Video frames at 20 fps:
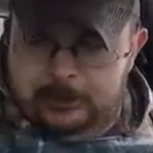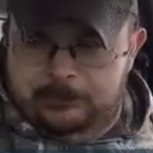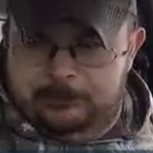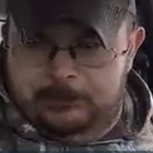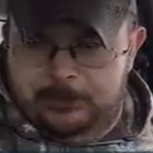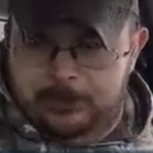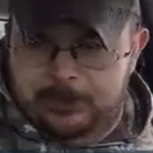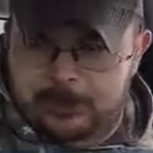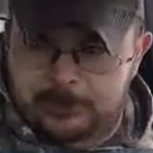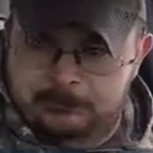
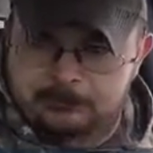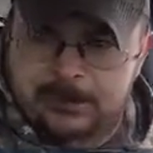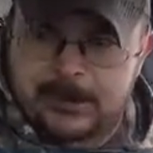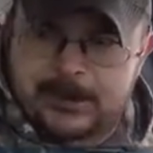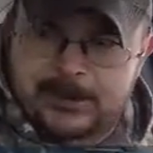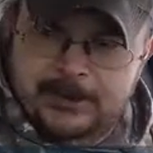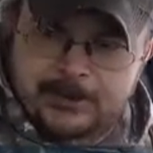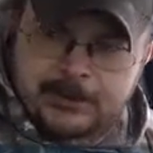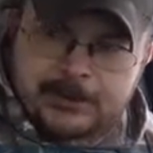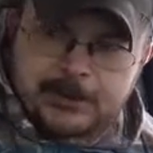putting
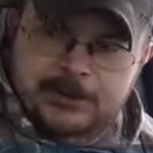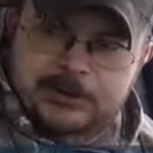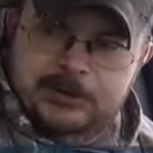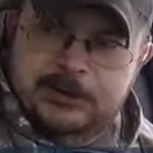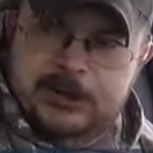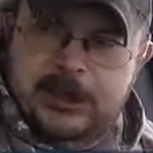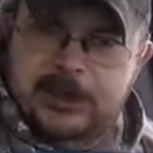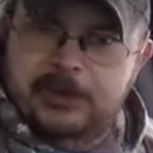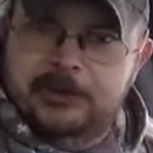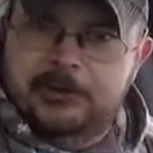back on the
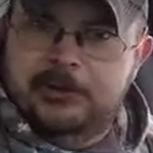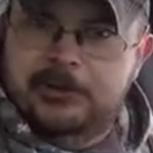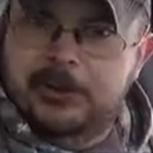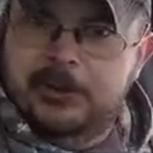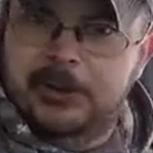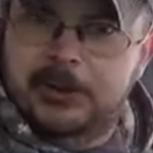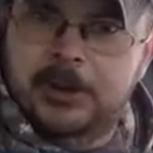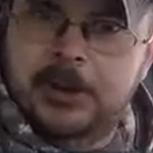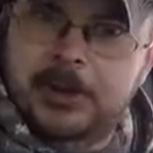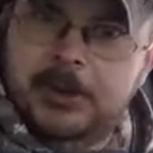channel
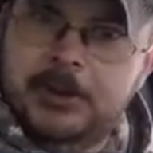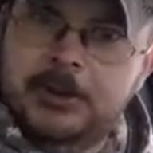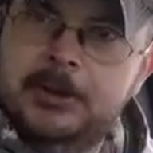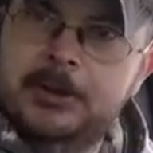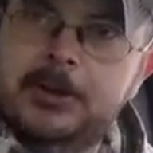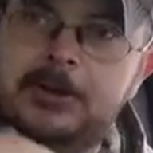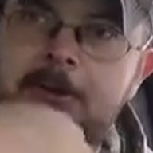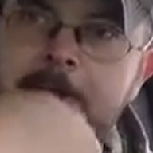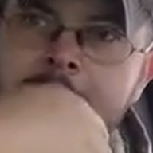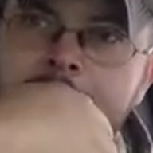here.
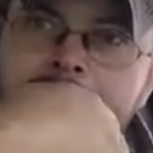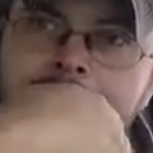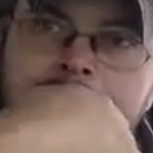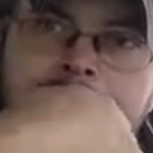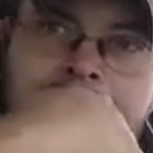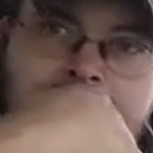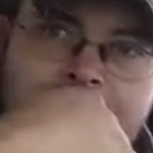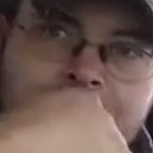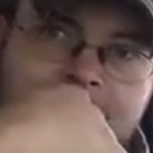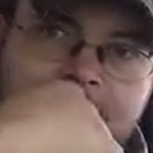
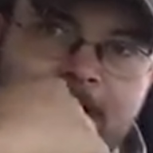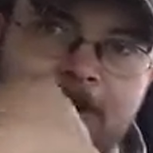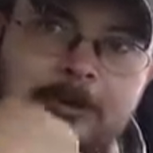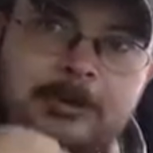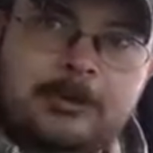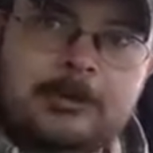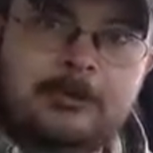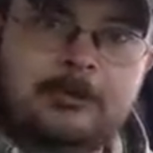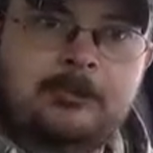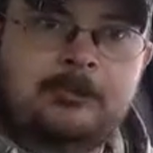You know,